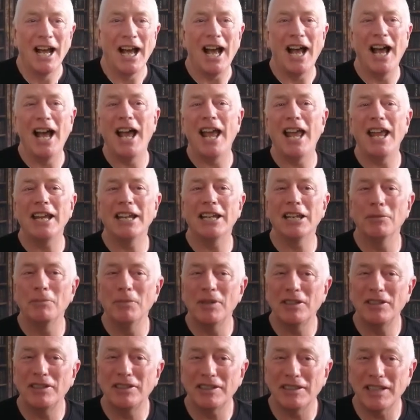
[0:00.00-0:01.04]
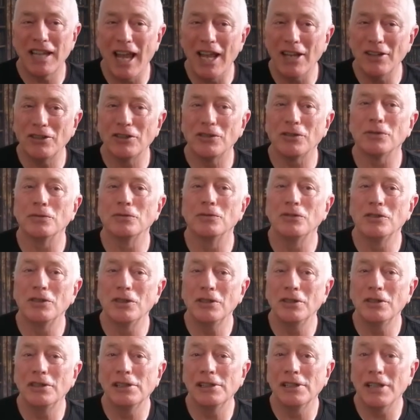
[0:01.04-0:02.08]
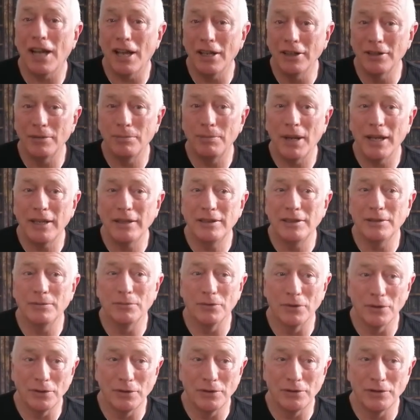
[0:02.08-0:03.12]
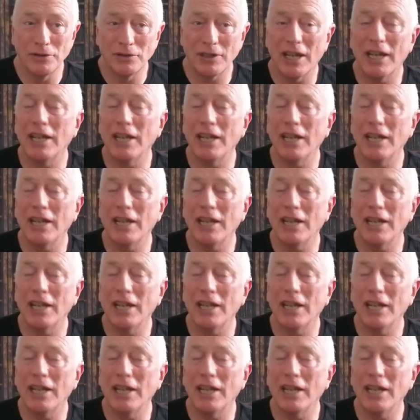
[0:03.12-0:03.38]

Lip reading: It can be sketched or doodled under painted walls.